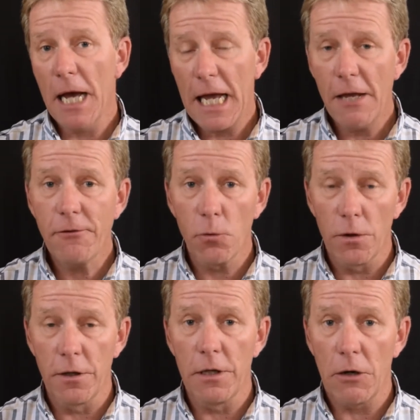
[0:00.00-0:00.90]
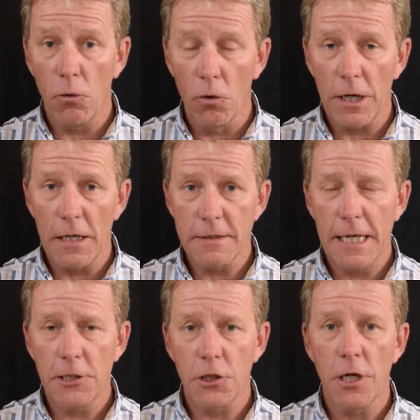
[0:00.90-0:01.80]
behavior within their
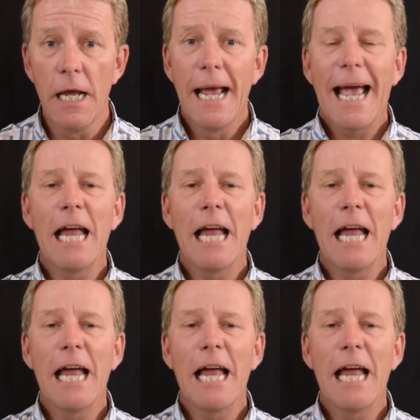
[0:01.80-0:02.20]
organization,